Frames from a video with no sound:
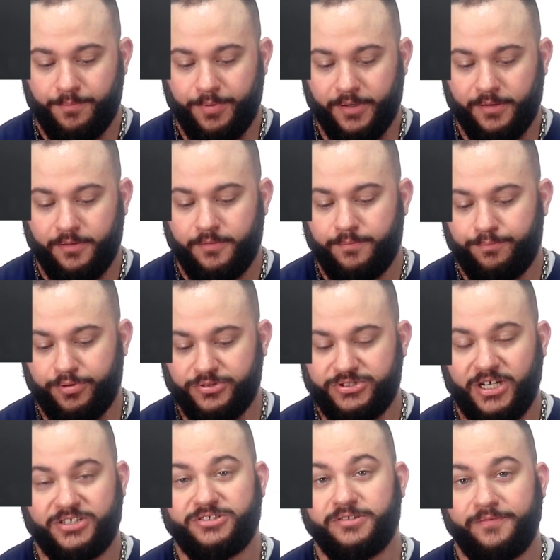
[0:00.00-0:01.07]
But
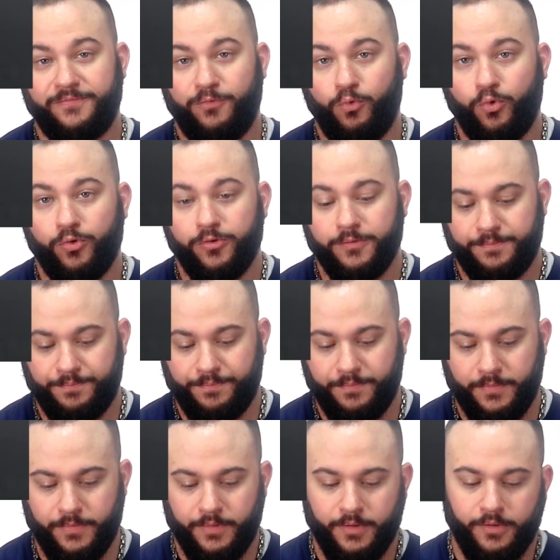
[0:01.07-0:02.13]
projection 4,
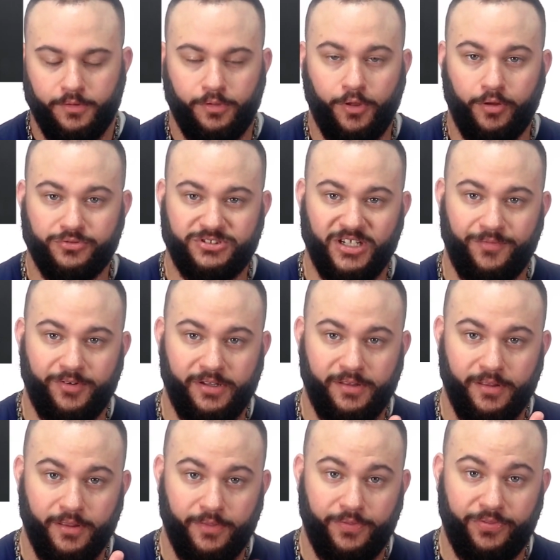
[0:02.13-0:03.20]

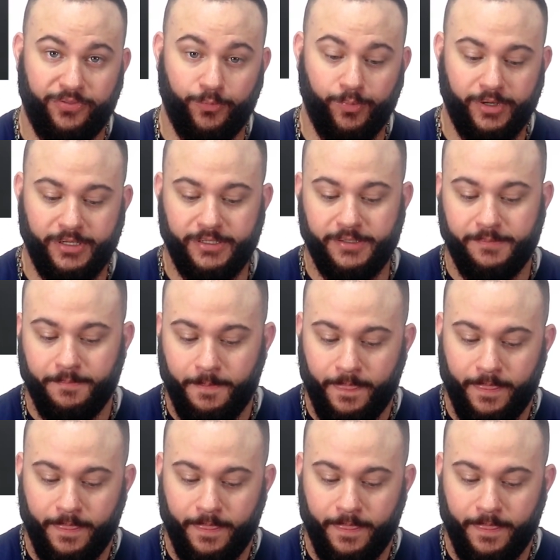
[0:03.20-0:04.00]
longevity 3.